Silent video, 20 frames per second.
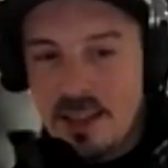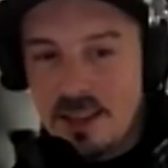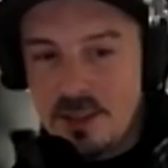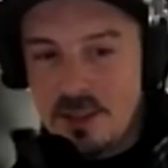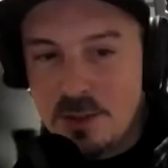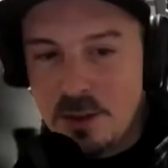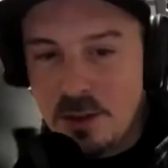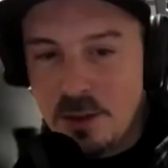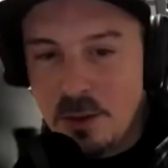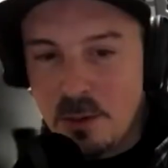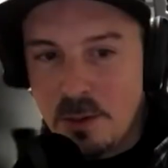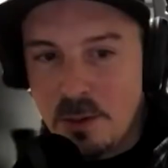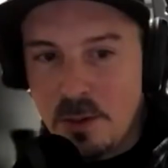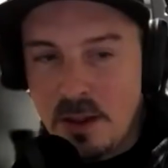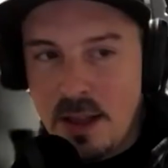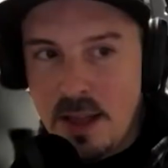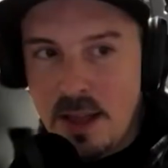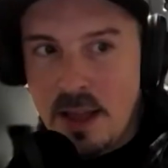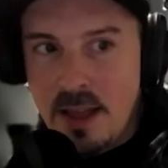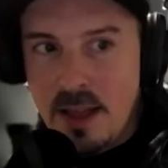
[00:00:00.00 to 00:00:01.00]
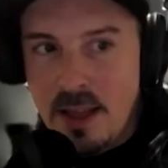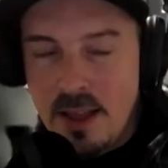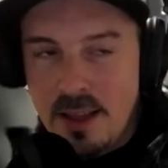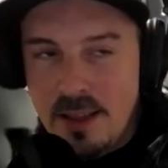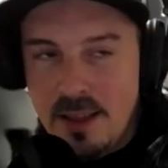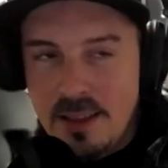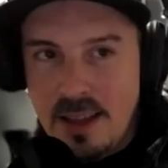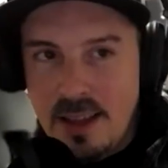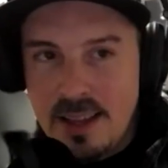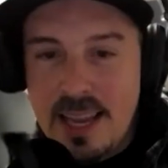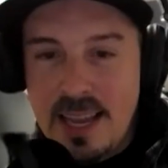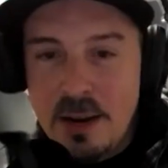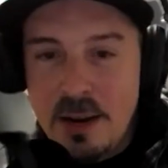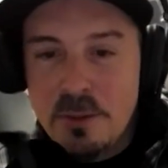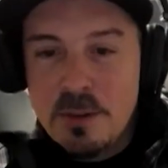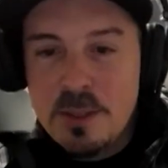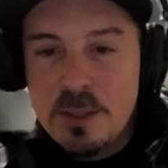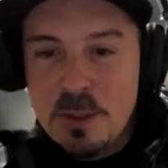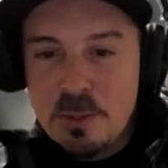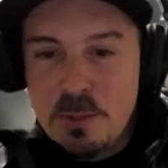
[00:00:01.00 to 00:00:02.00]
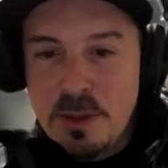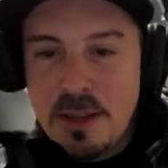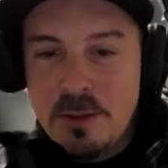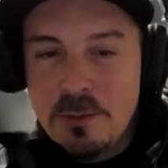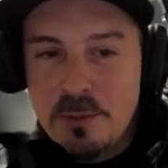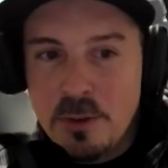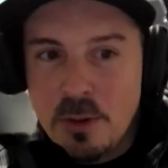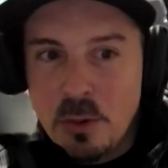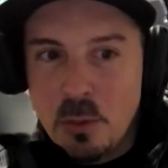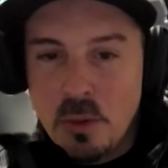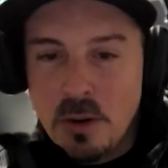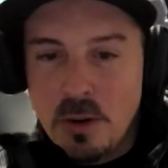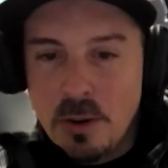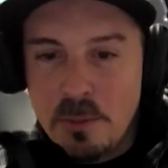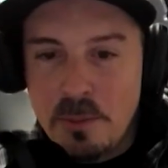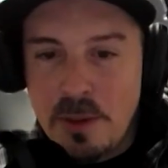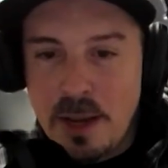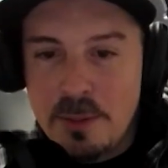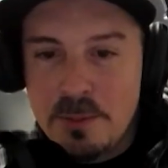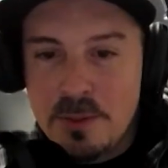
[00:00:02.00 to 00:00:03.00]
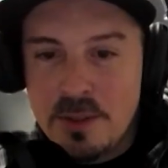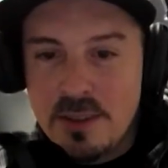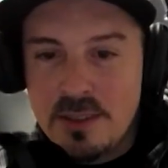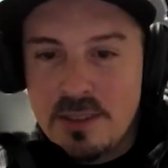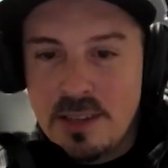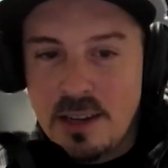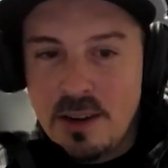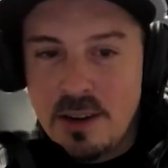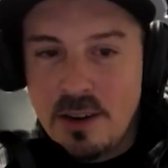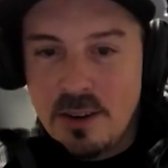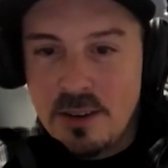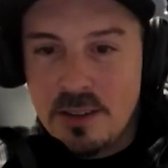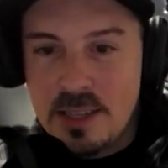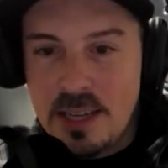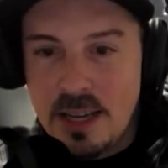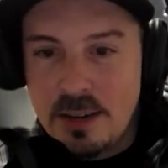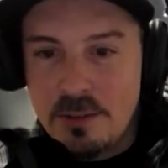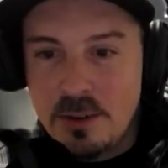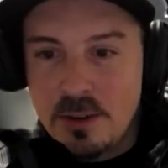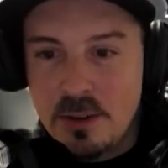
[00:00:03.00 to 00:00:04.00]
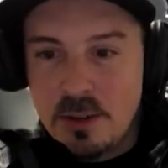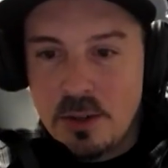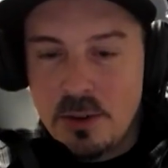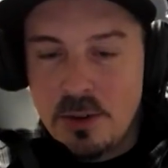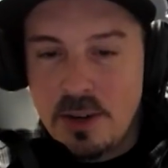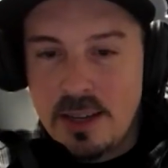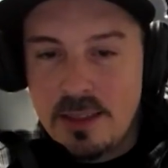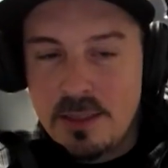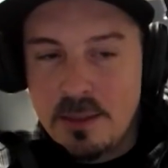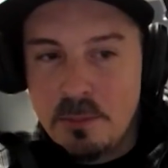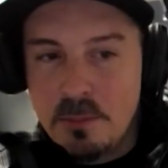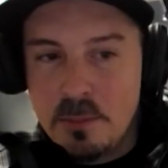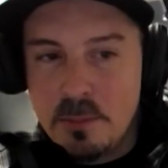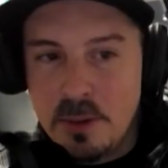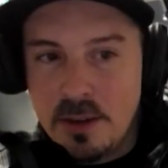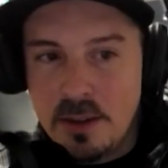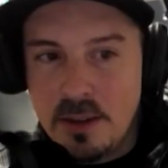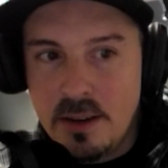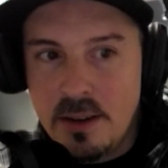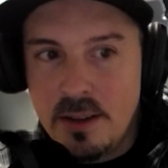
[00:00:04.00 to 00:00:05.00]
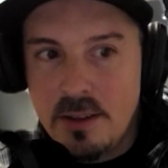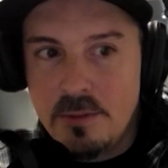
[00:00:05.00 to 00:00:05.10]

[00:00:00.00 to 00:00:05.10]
so I can't really speak for world maps because I hardly ever create them, but